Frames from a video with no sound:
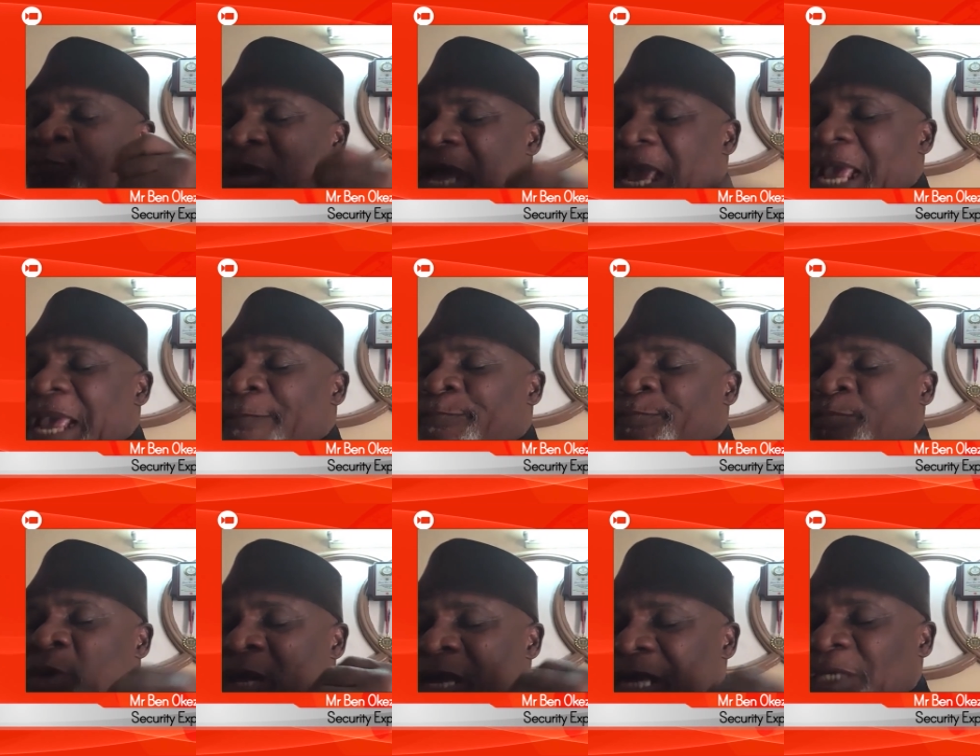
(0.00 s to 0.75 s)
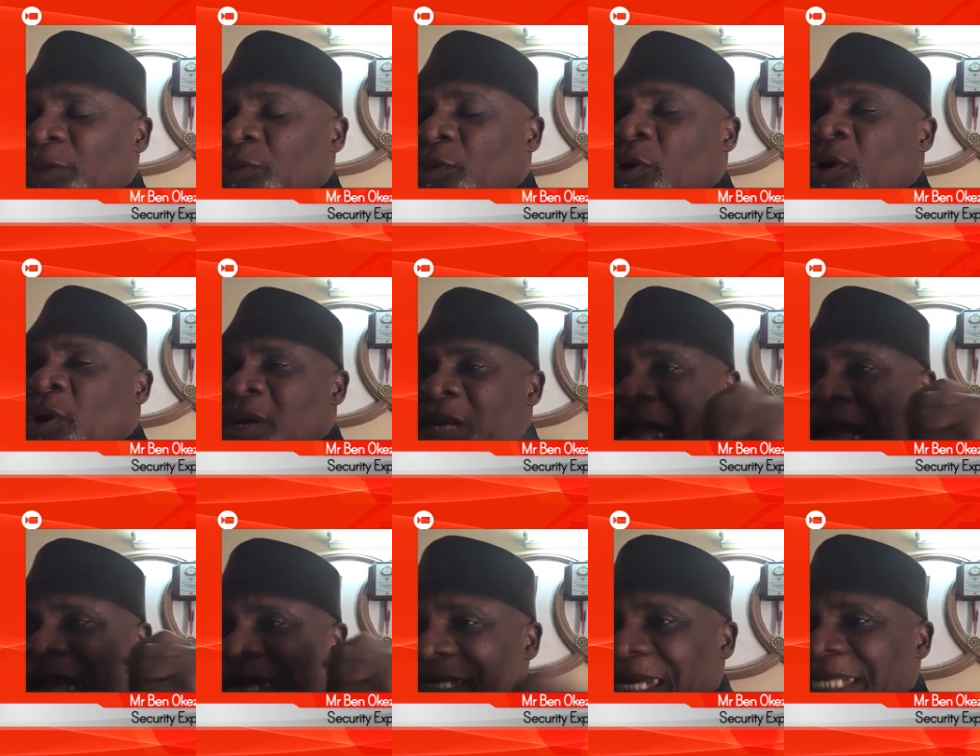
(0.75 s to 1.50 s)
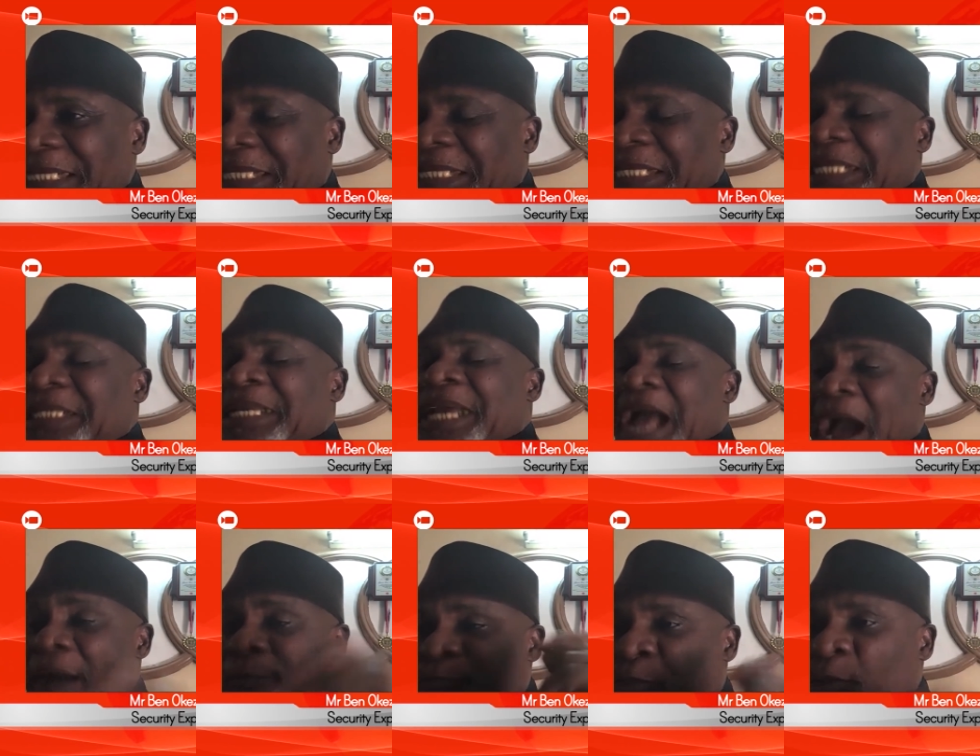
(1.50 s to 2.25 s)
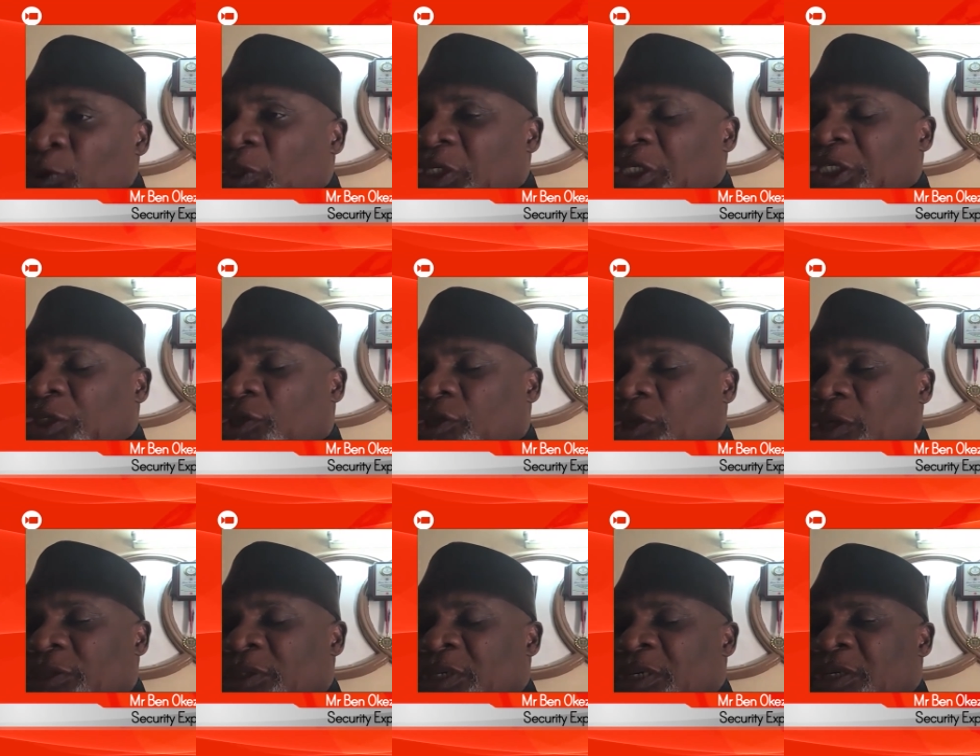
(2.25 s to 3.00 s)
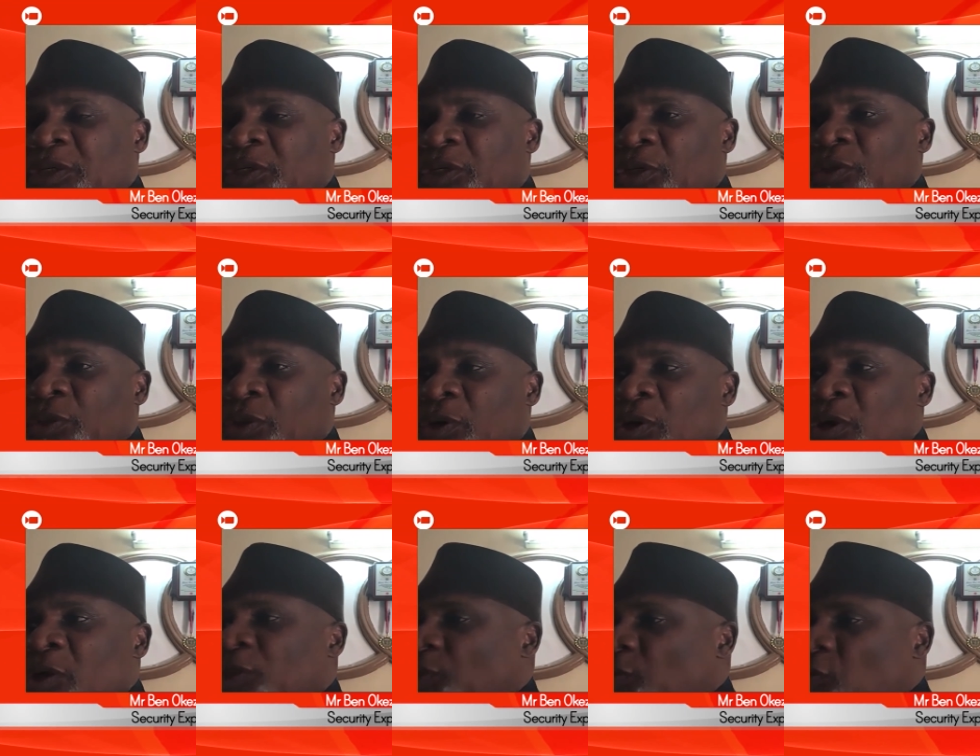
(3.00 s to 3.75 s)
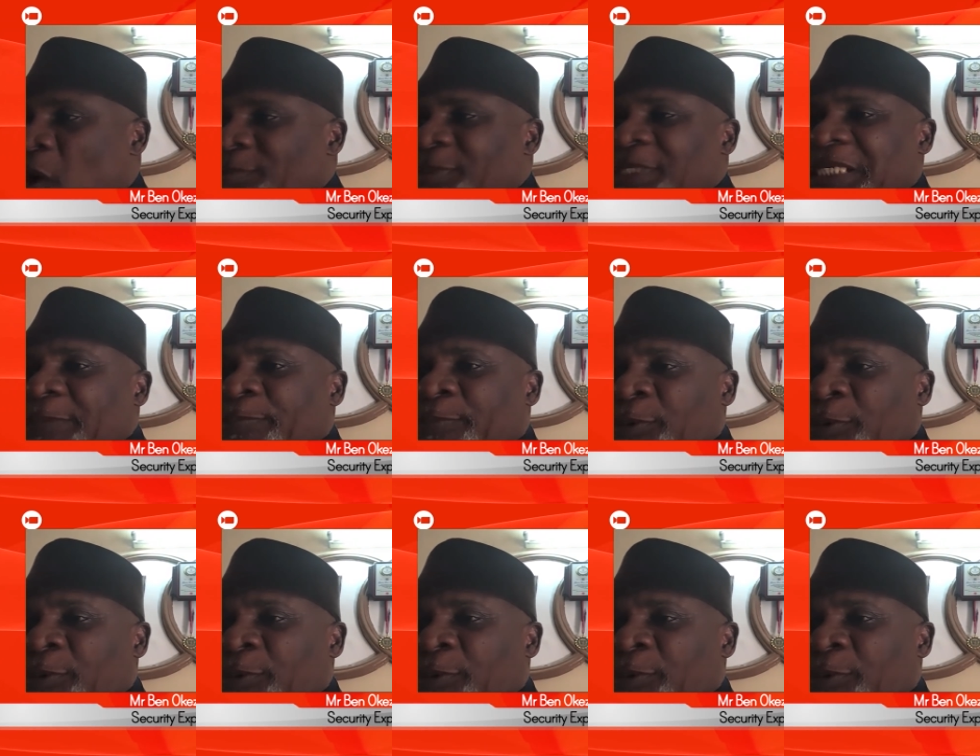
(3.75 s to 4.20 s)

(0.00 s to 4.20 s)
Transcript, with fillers: uh, you know arresting and prosecution you know, community